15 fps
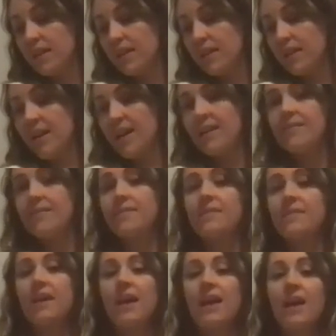Nice.
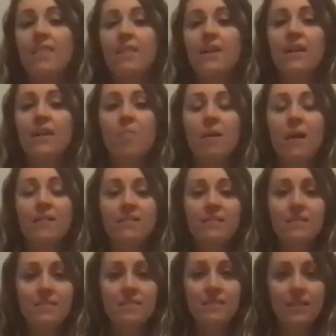And then come back to
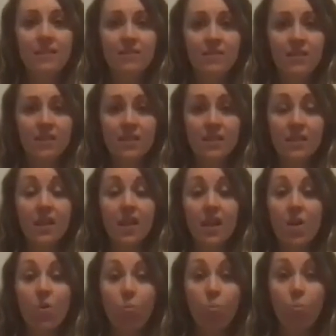center.
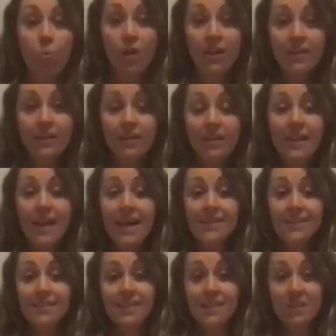One
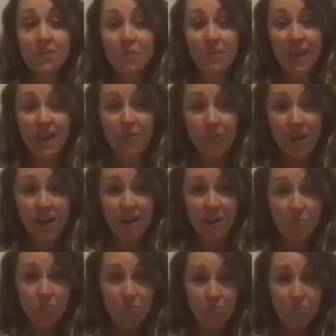last thing with that right
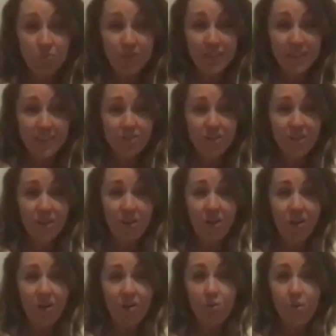arm, reach it
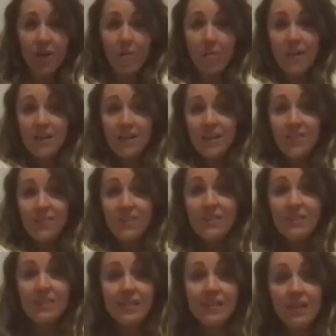all the way up and
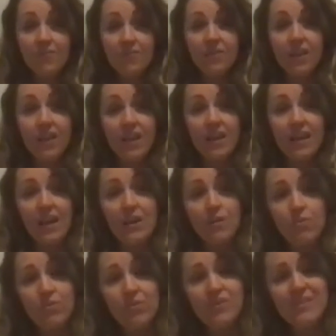even lift kind of
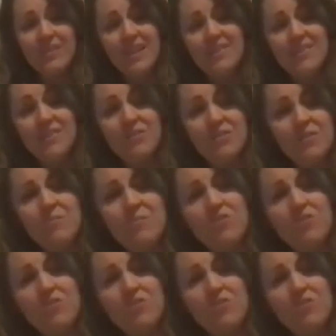through the sides of the ribs.